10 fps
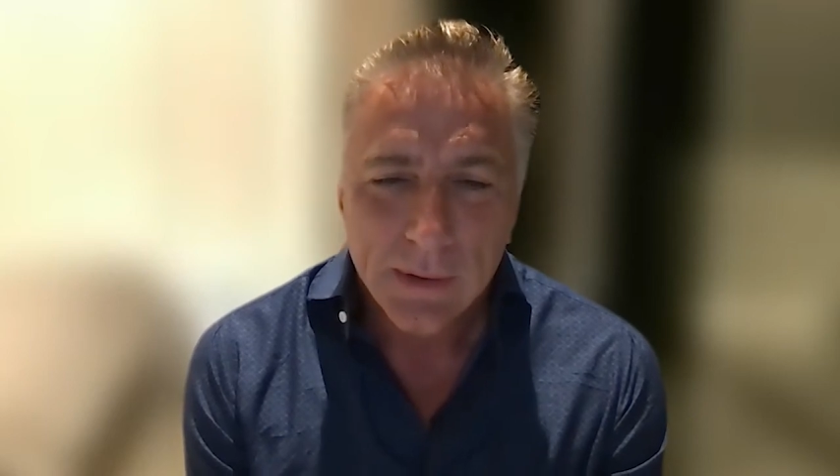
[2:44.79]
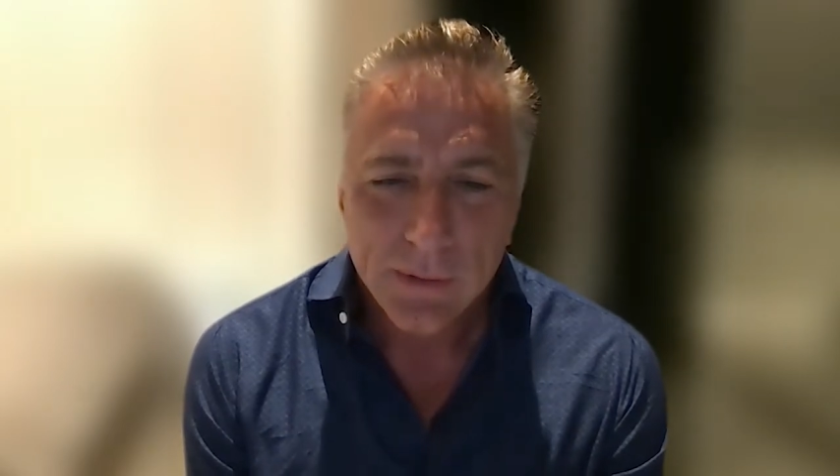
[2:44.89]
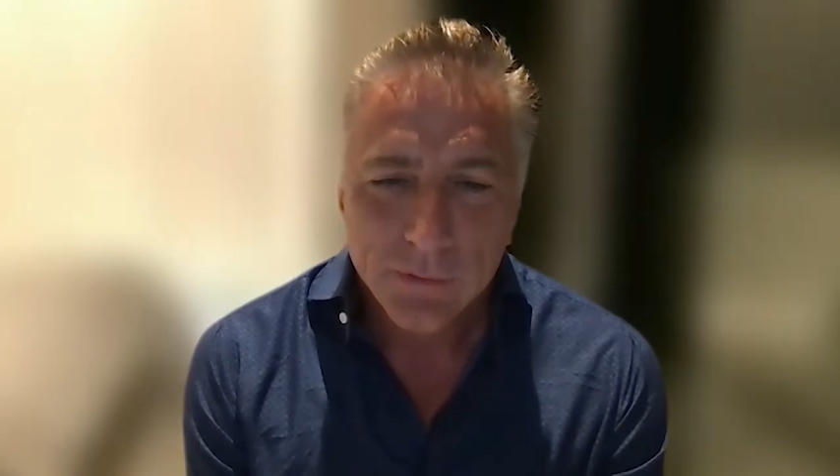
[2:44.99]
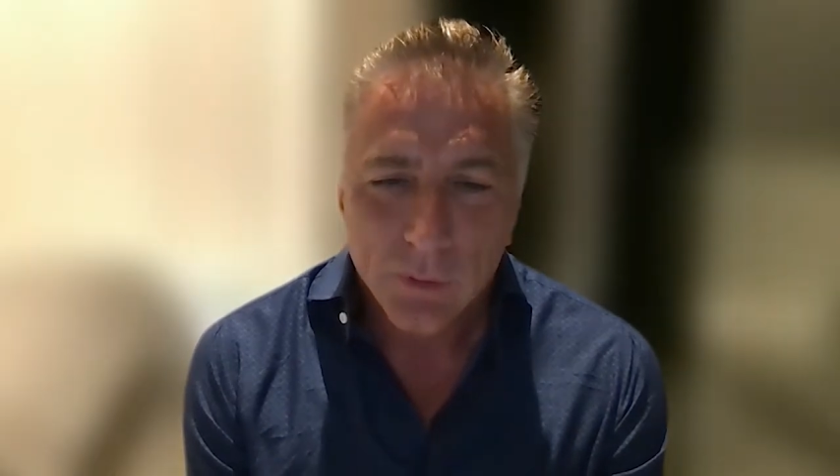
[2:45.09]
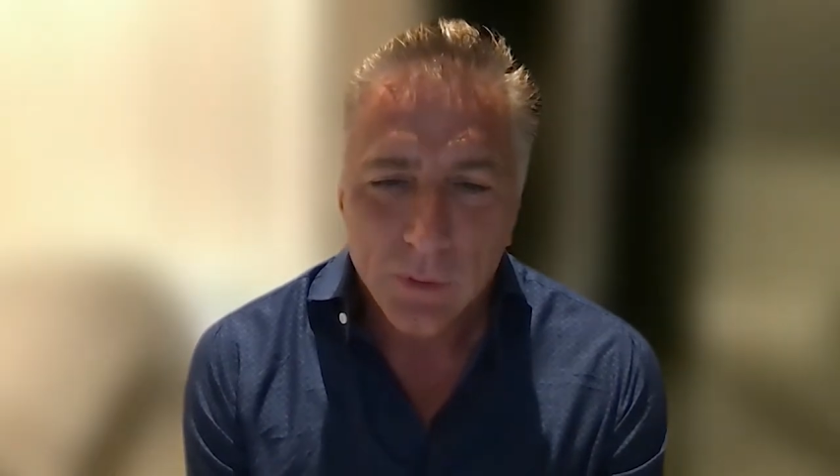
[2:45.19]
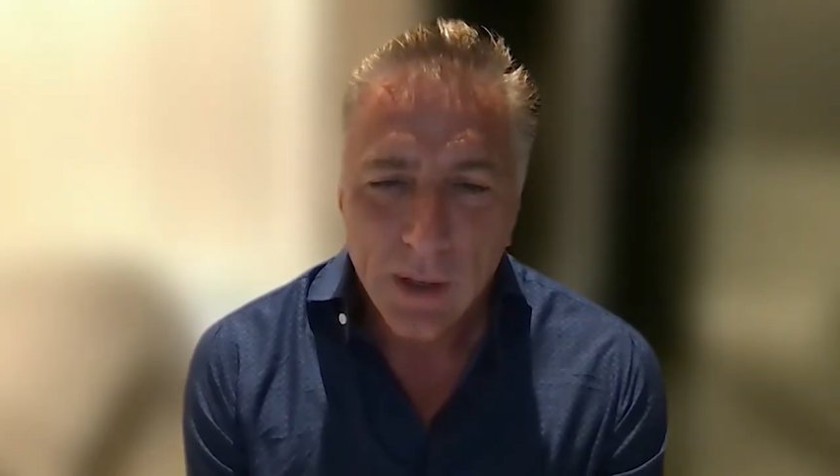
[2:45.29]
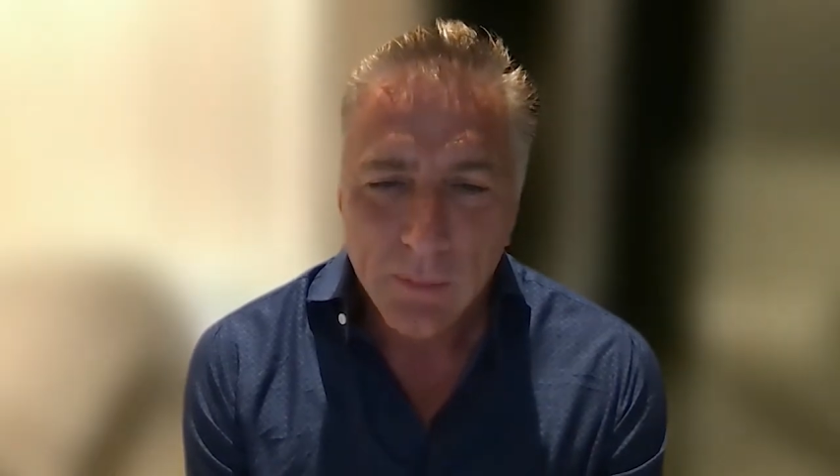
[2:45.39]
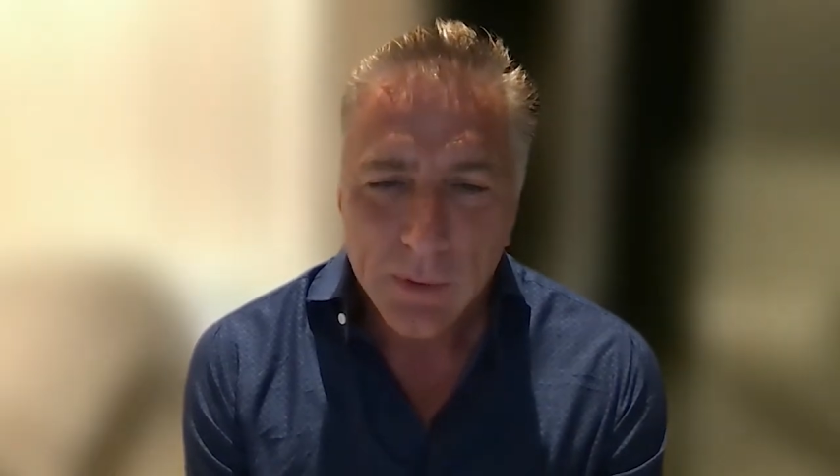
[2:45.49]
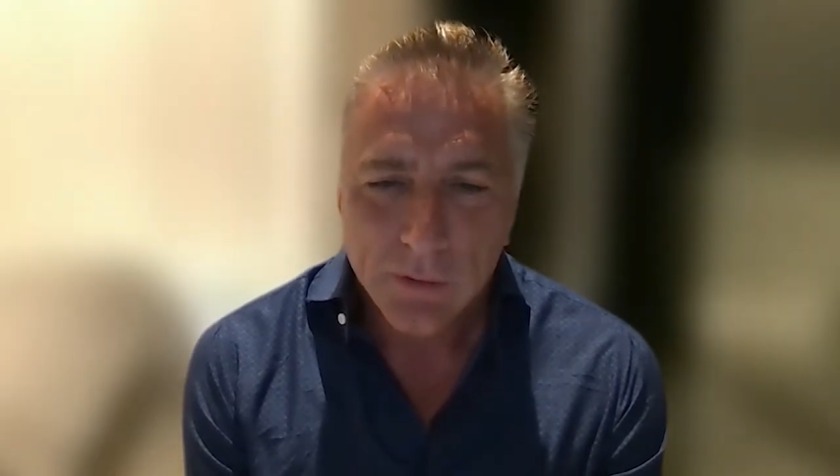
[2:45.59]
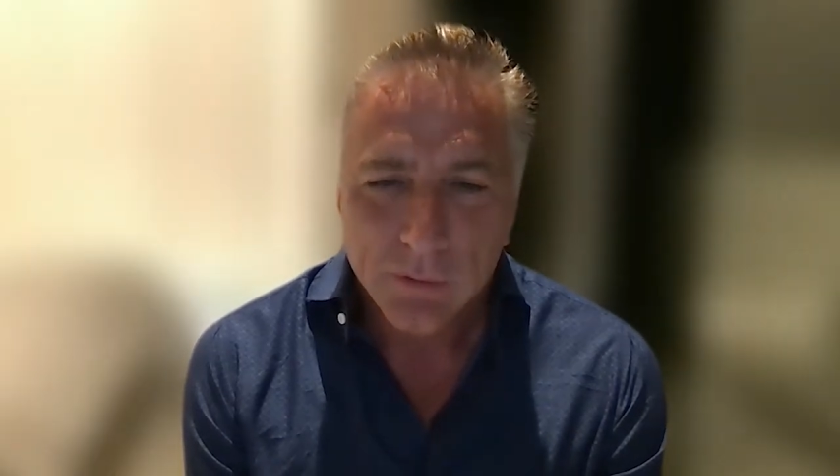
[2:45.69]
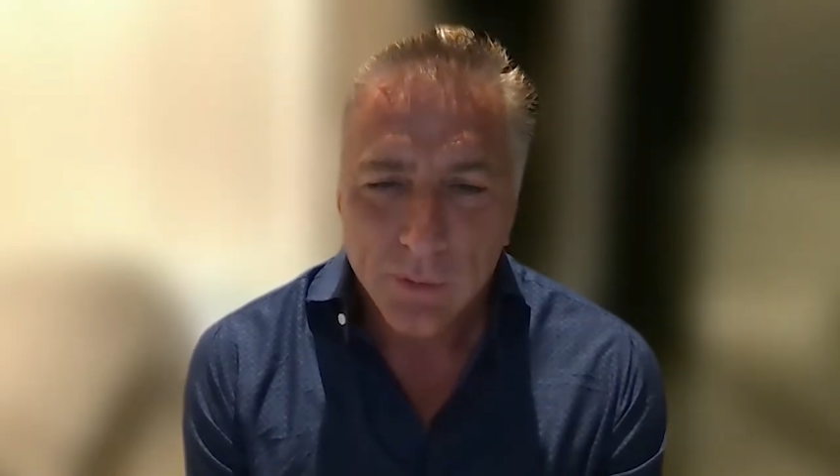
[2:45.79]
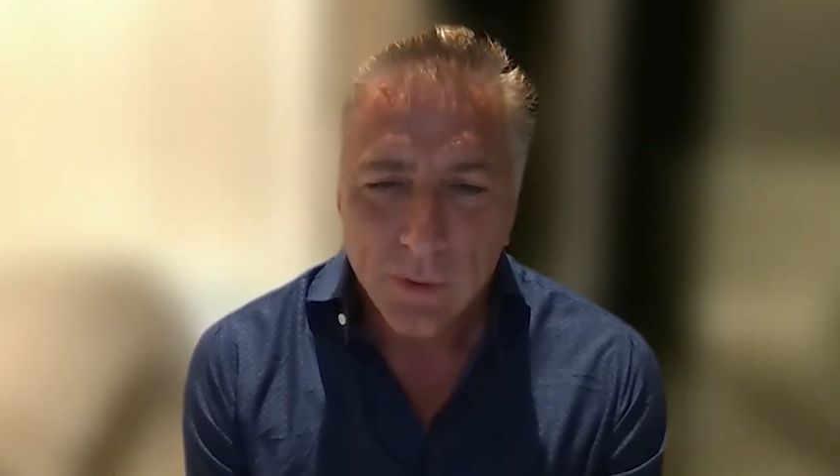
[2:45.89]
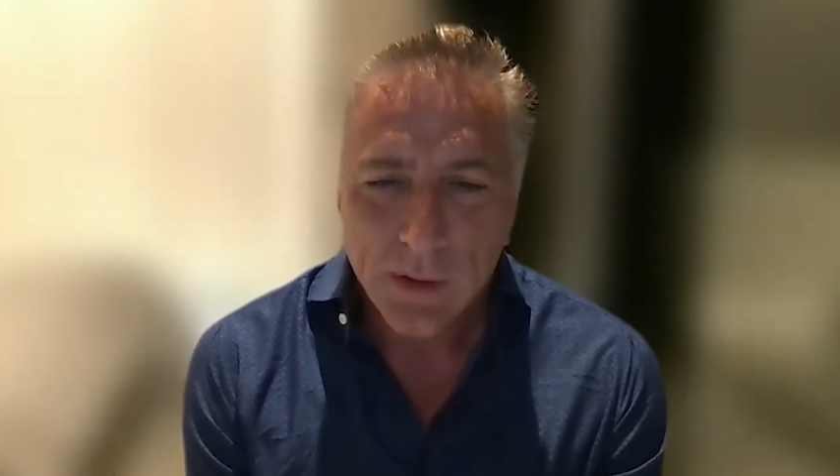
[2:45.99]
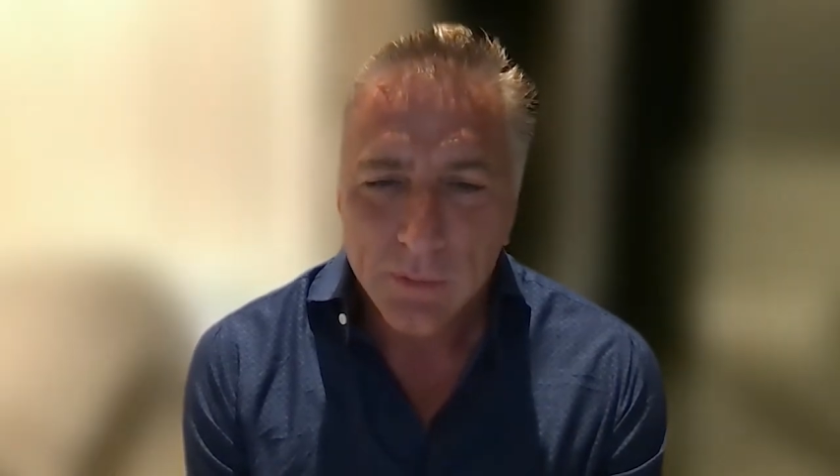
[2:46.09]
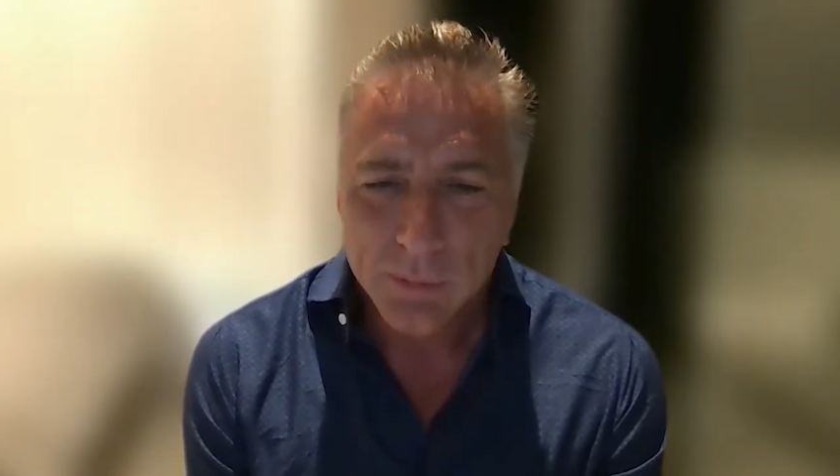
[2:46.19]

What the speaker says: And so gaming is really,